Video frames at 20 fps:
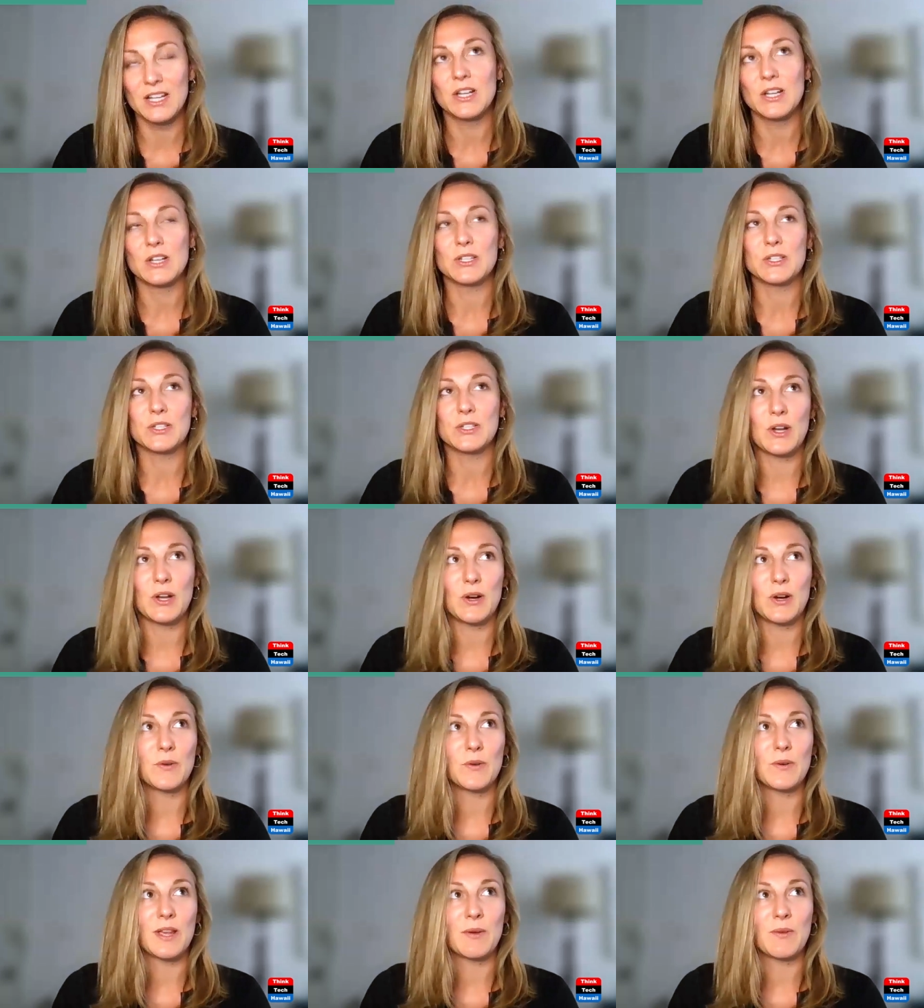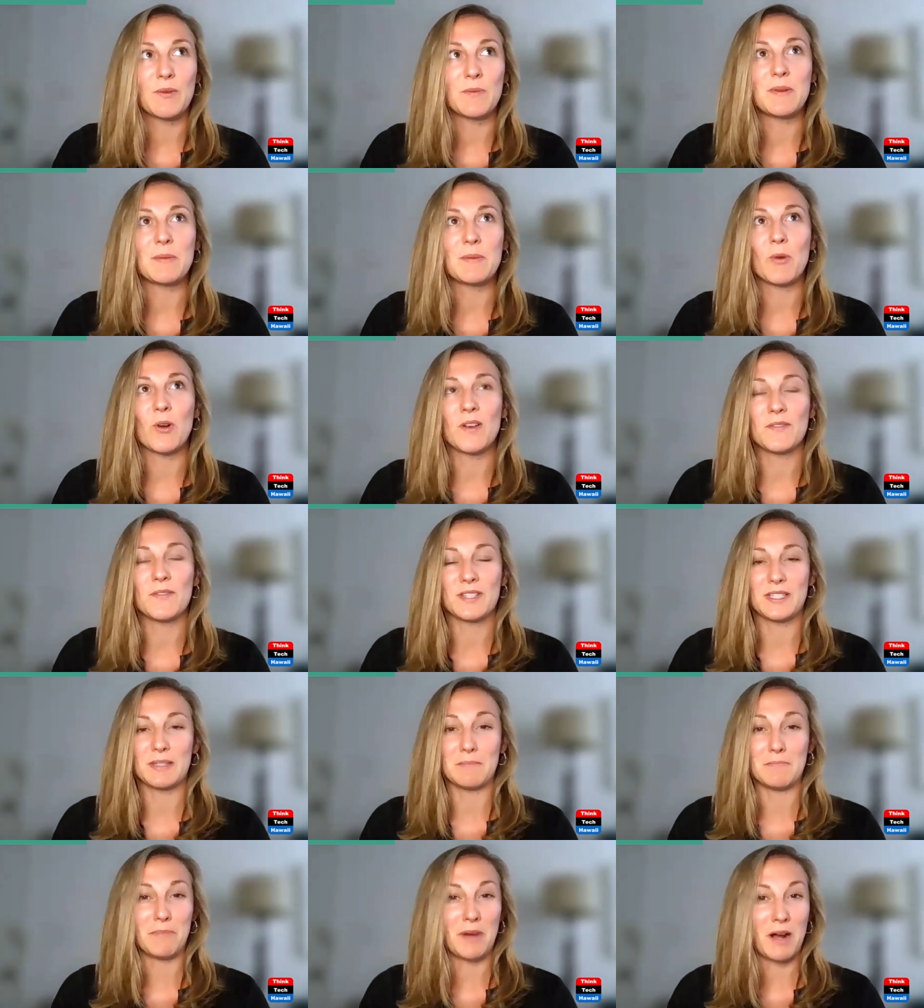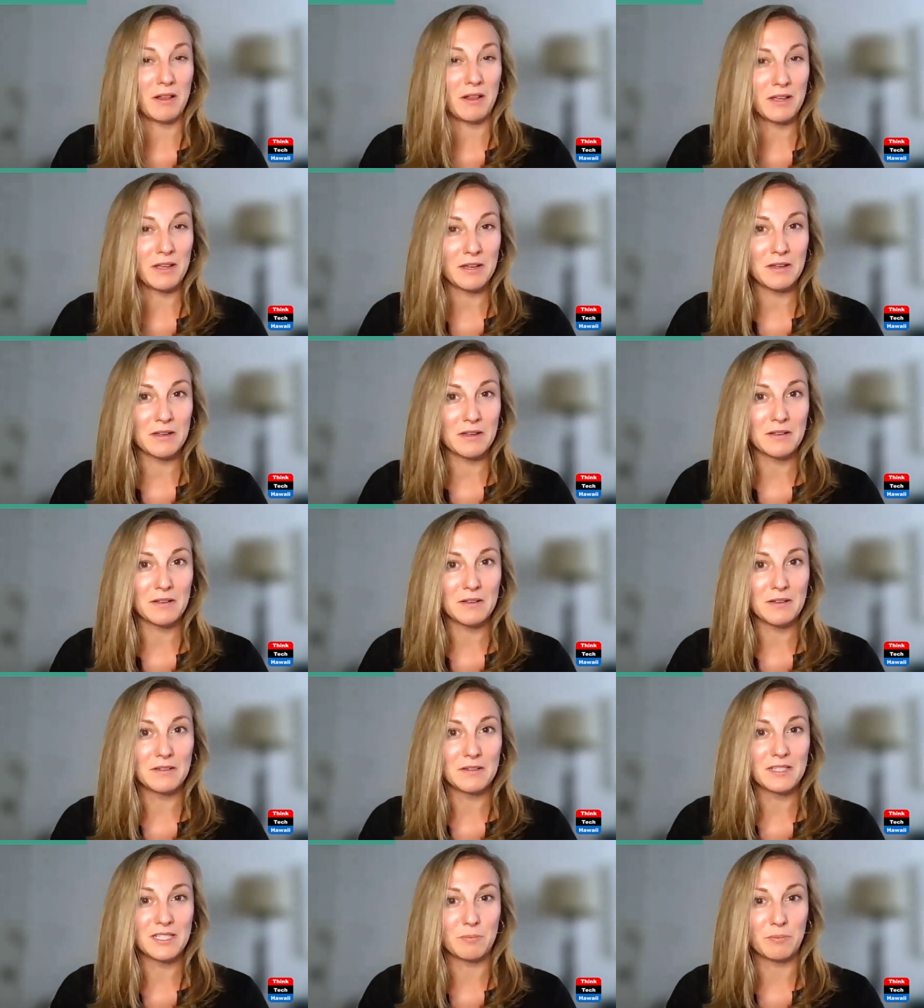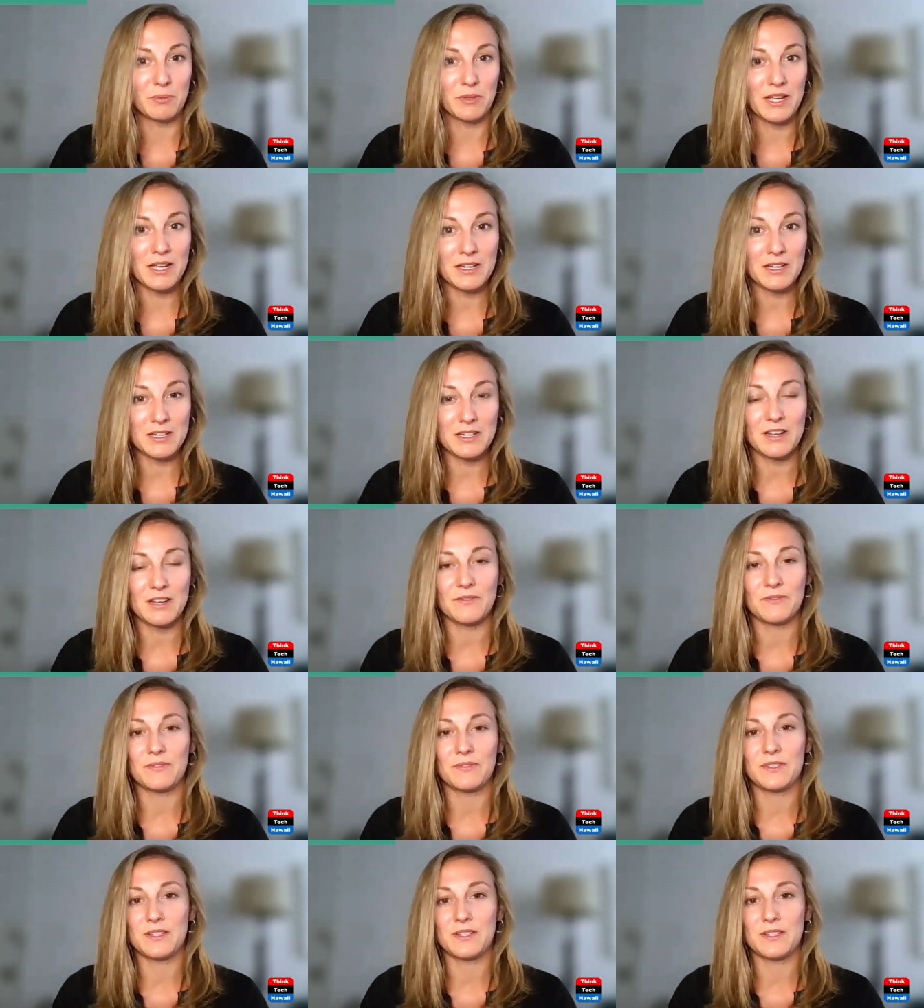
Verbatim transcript: so it would be more of a symbolic split if,